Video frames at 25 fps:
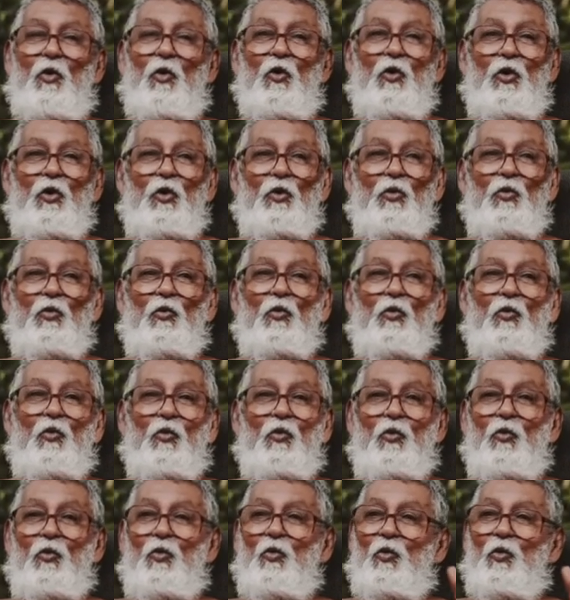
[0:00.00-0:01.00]
old
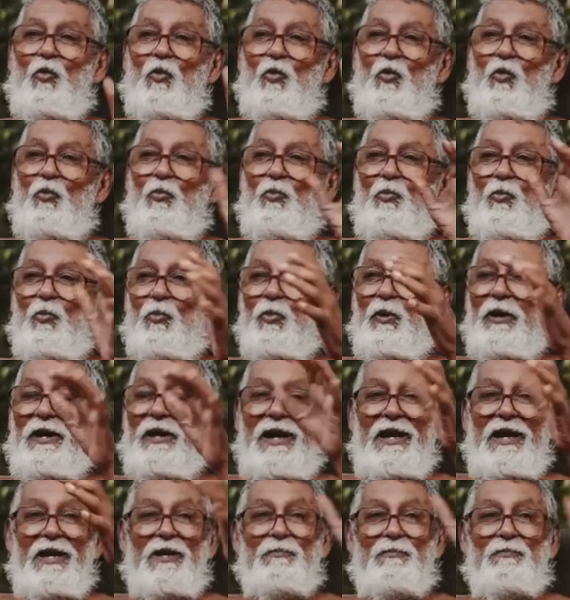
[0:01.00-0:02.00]

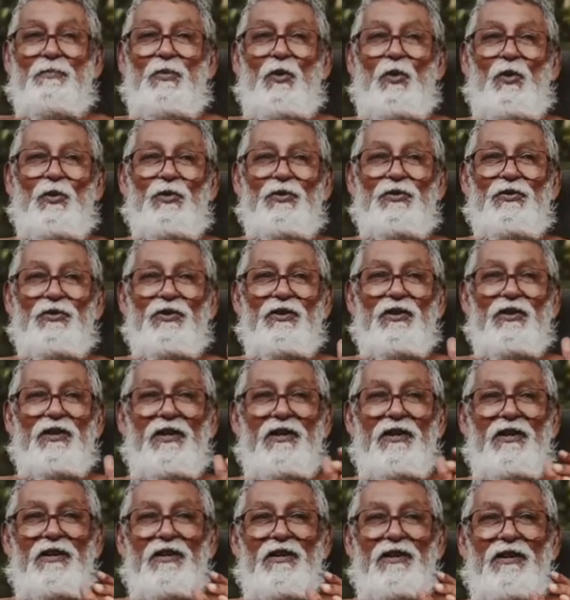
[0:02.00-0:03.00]
gate posts.
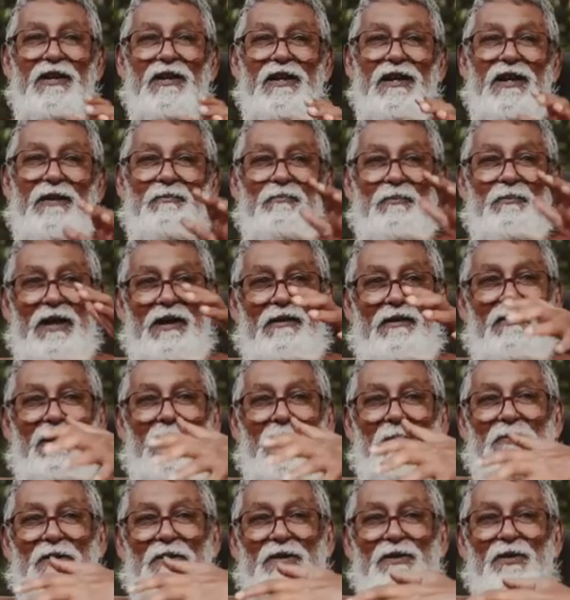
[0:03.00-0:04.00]
But
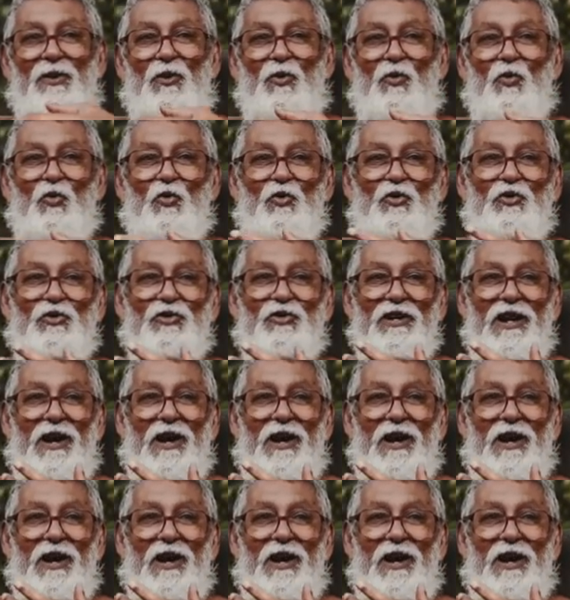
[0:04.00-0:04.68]
wrapping the roots